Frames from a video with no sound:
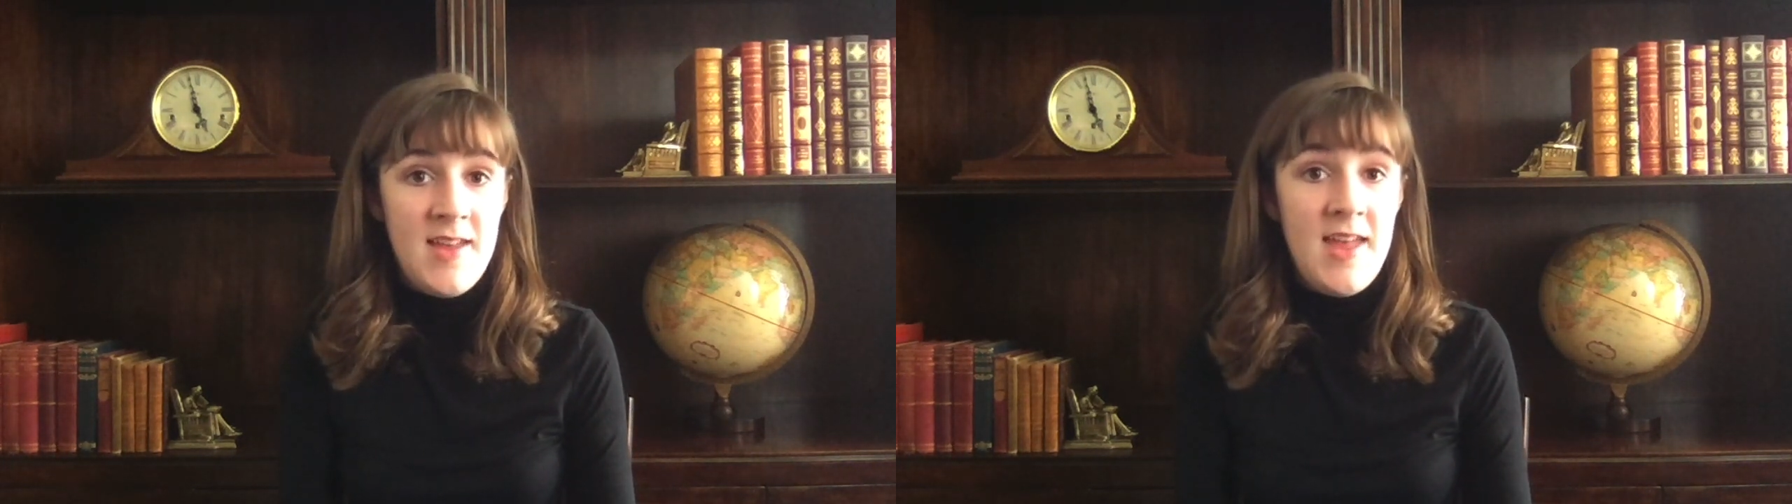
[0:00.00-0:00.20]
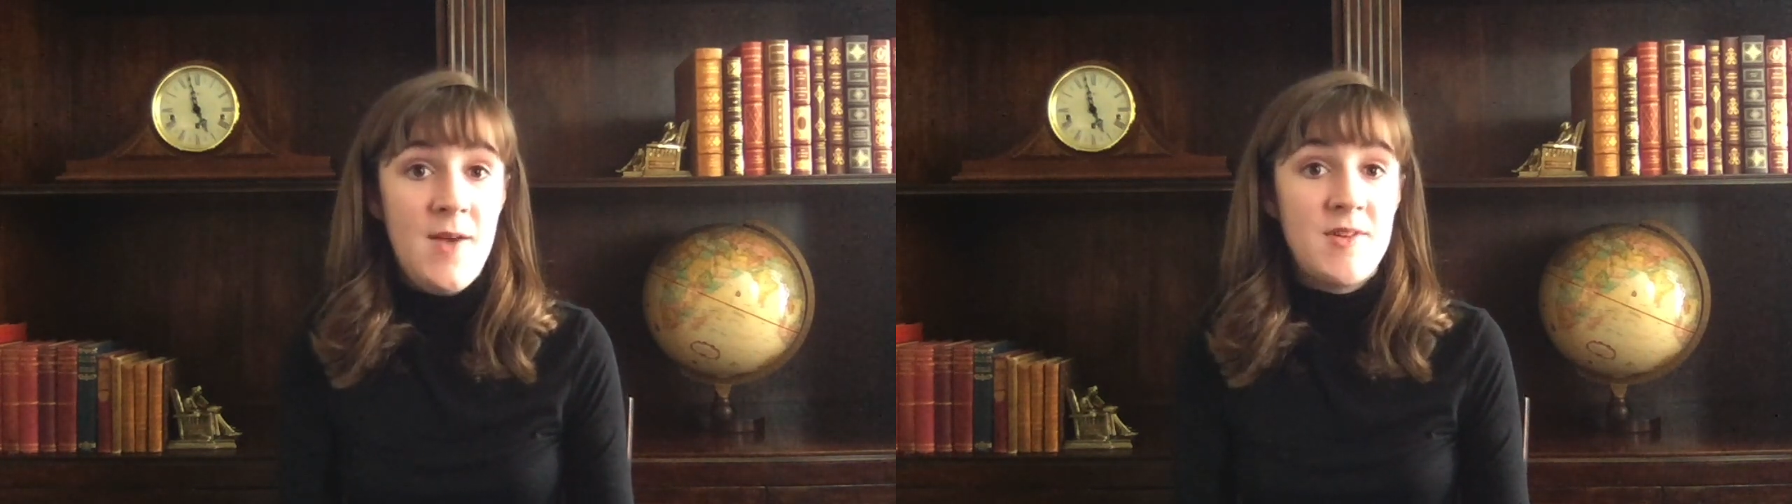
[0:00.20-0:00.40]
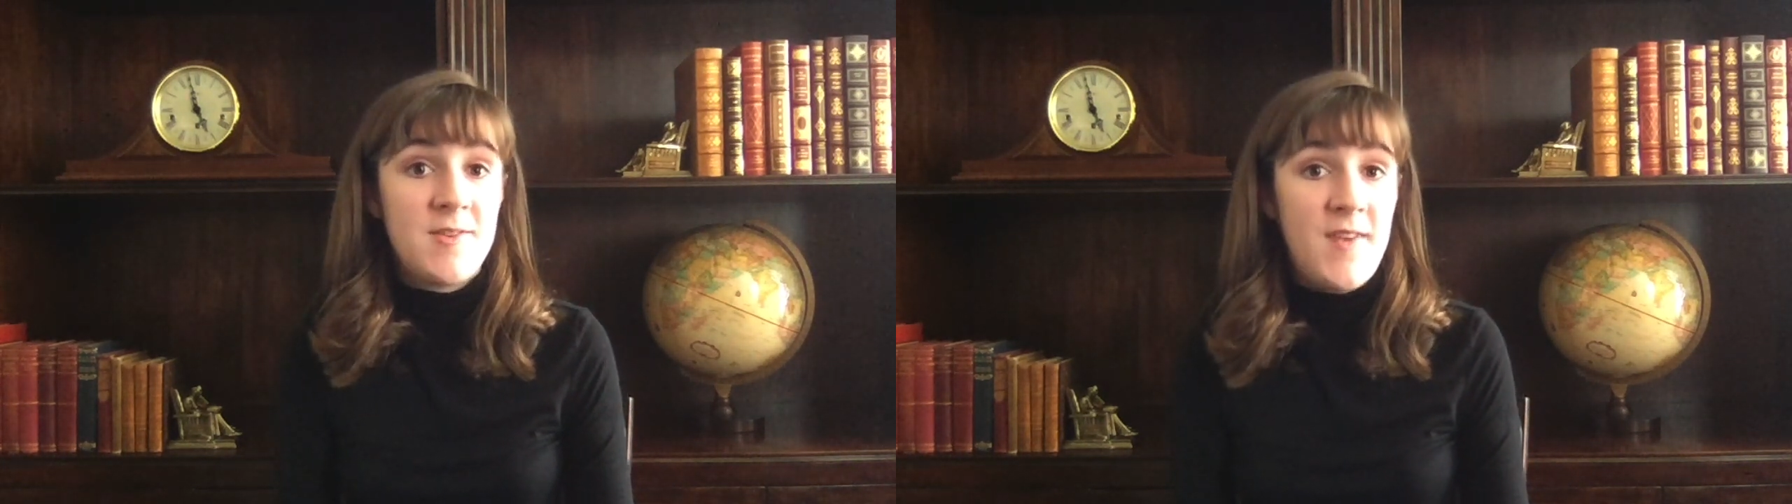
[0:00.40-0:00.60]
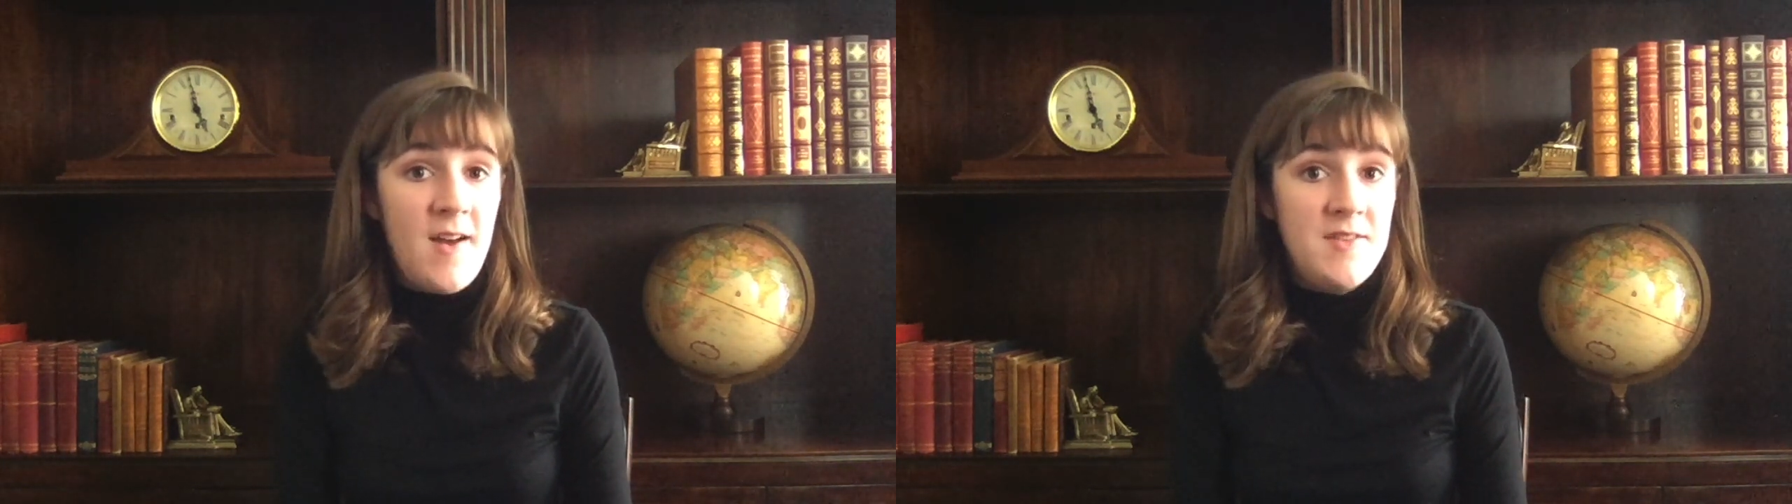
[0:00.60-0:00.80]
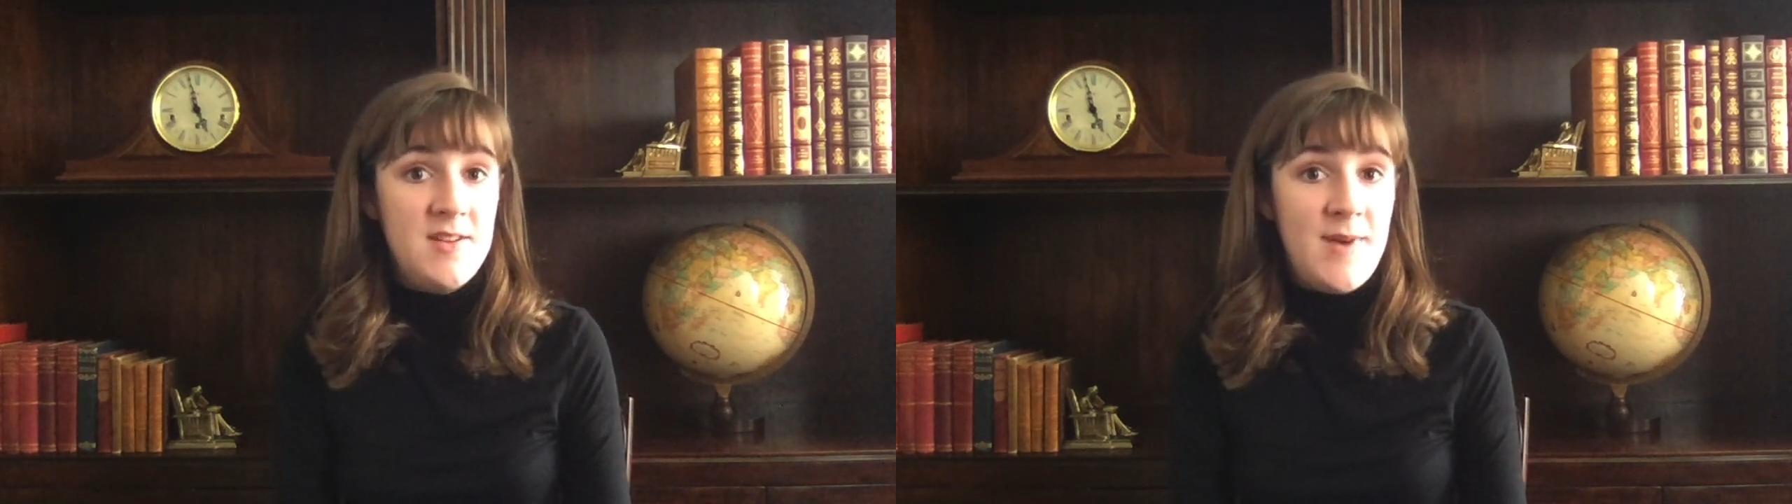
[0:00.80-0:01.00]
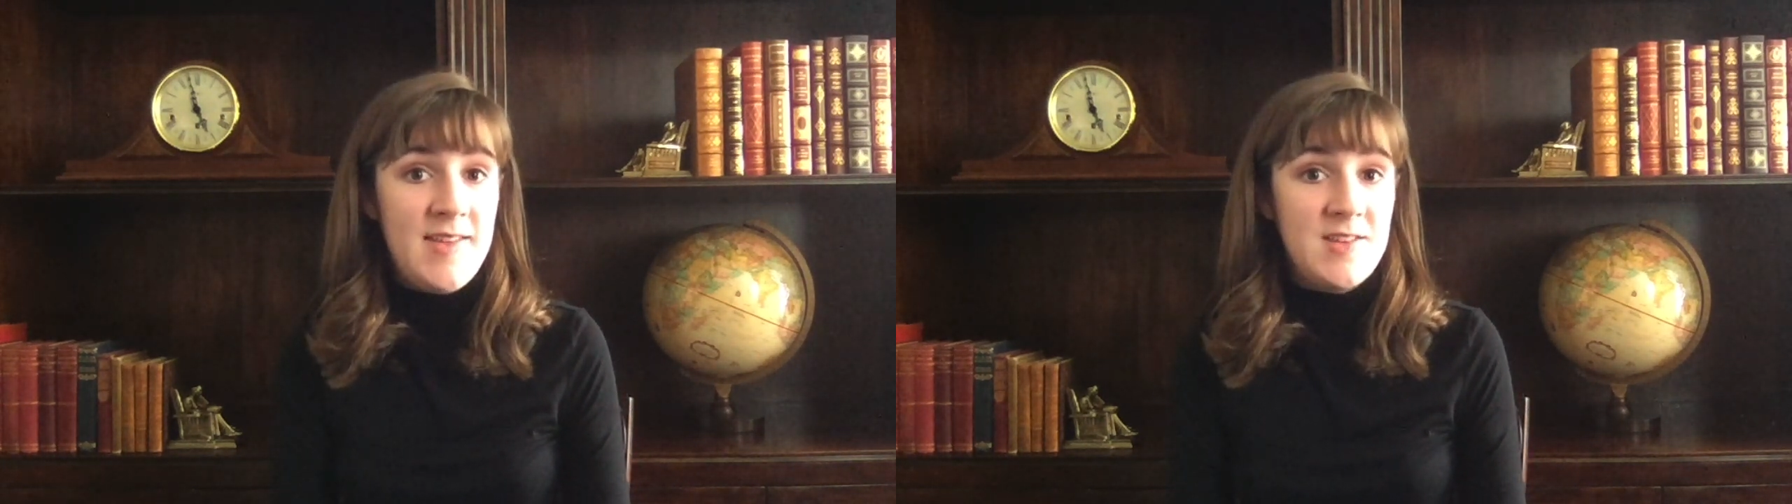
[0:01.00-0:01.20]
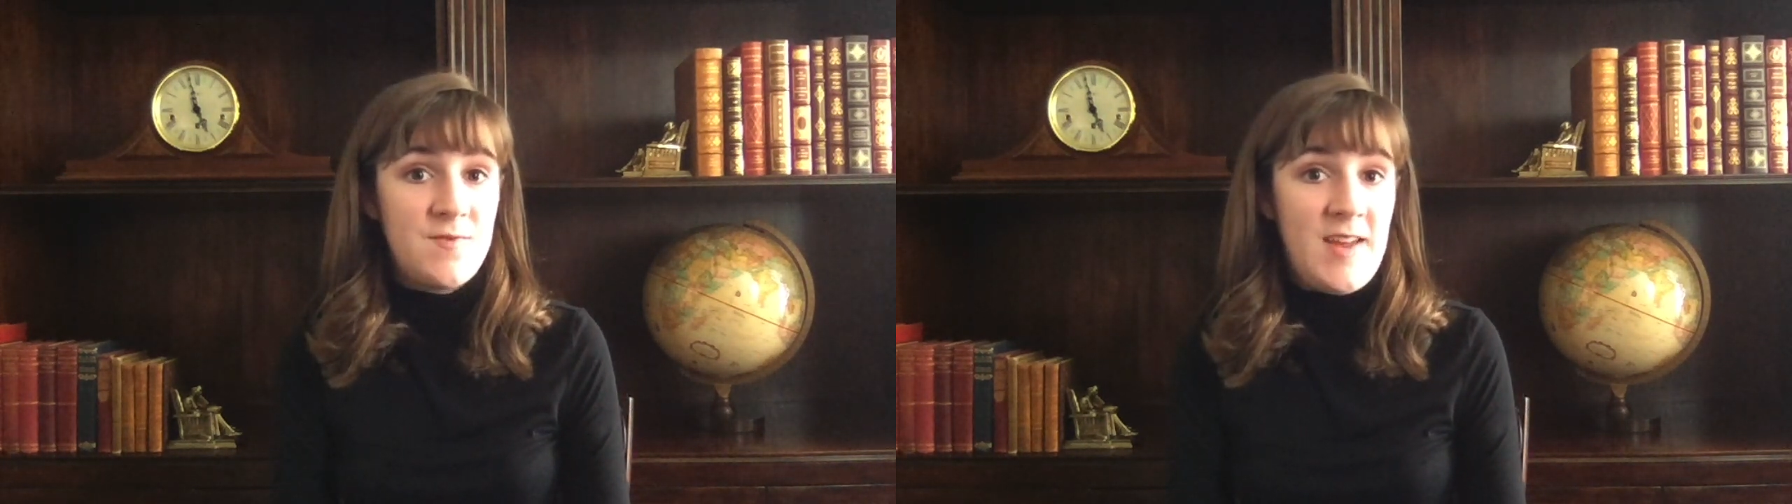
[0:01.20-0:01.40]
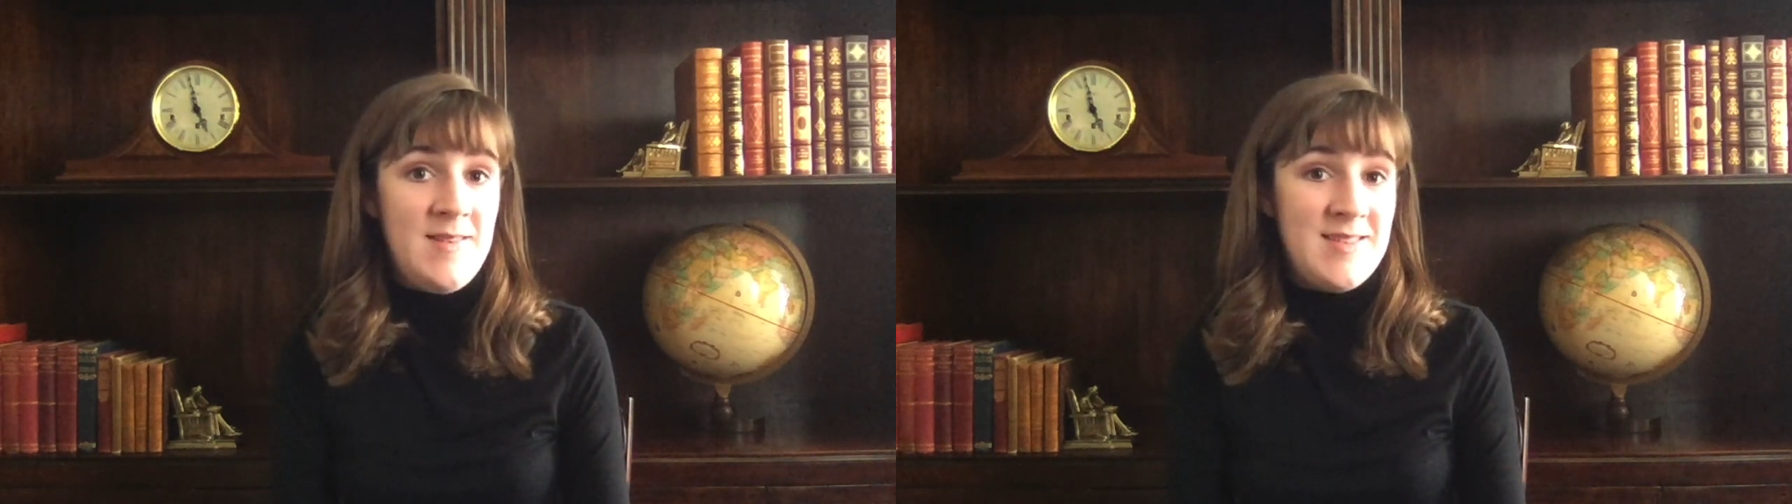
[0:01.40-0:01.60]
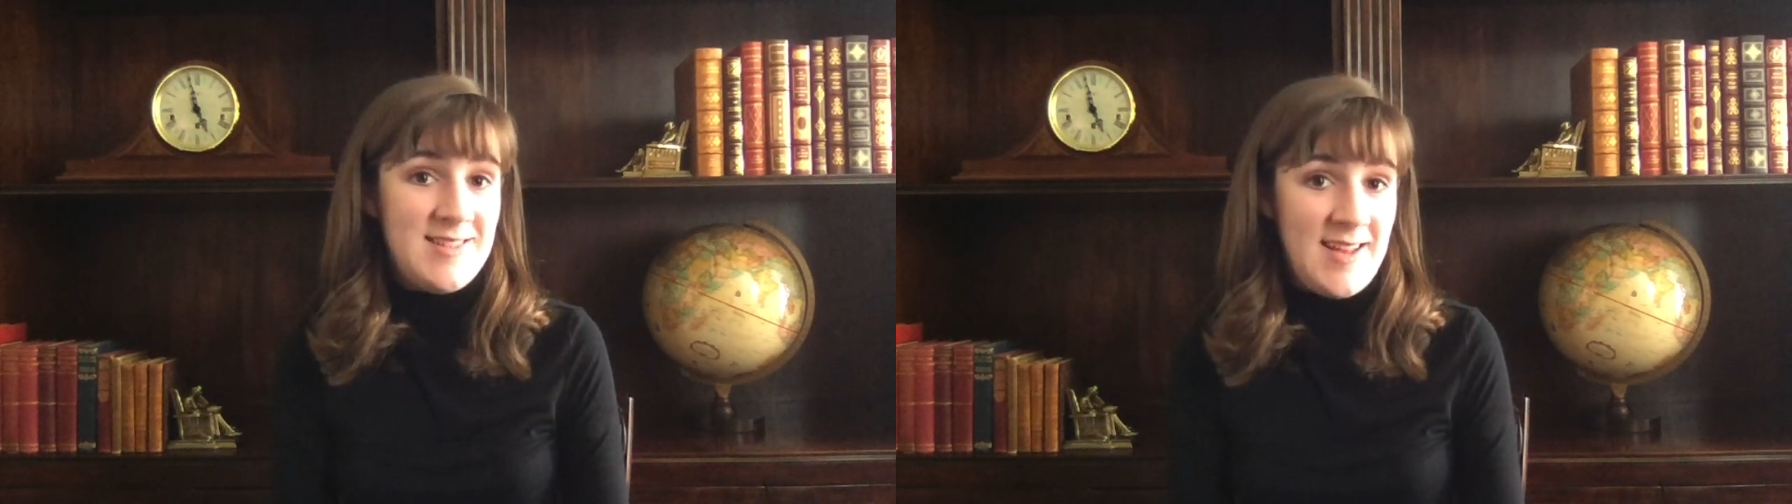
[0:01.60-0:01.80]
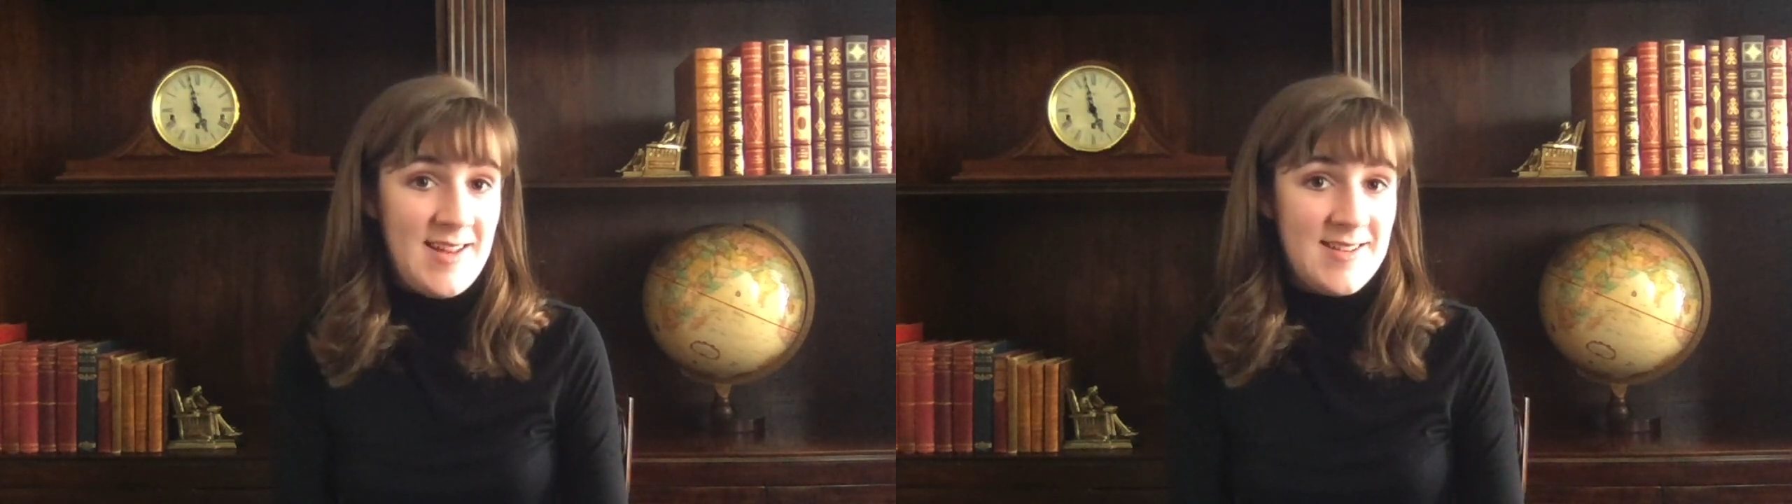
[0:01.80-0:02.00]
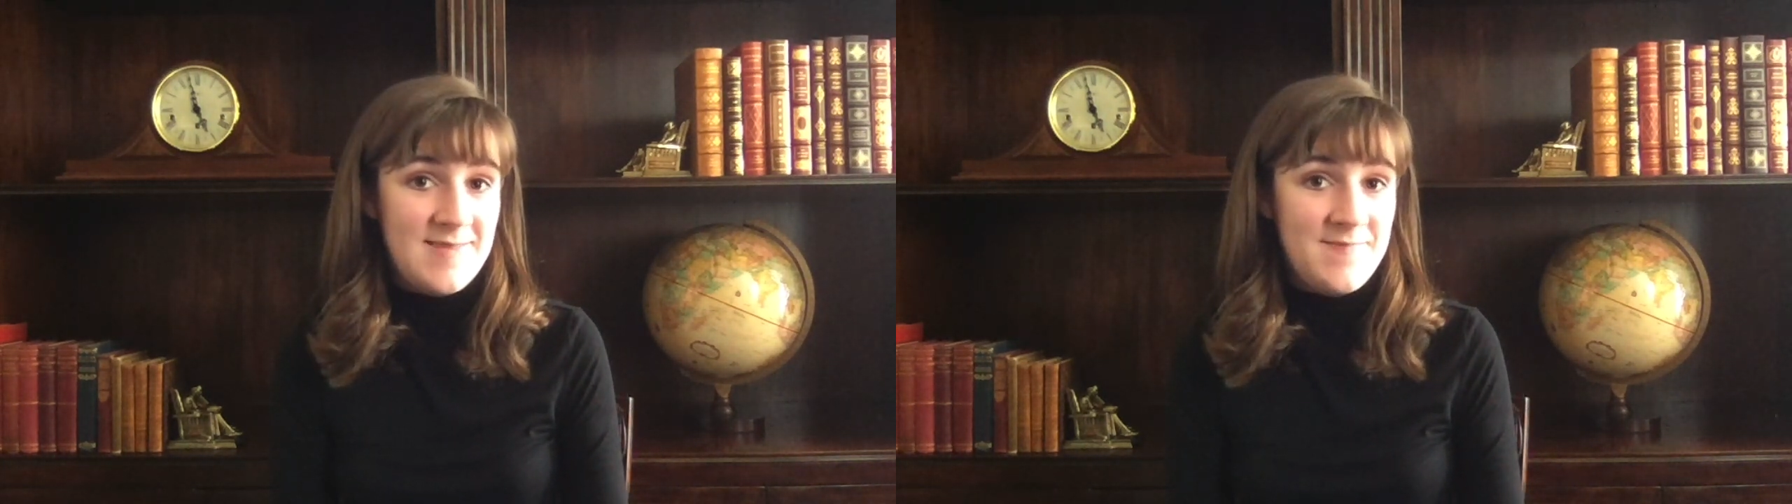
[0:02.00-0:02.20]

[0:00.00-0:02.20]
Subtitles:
it was founded by this famous saint.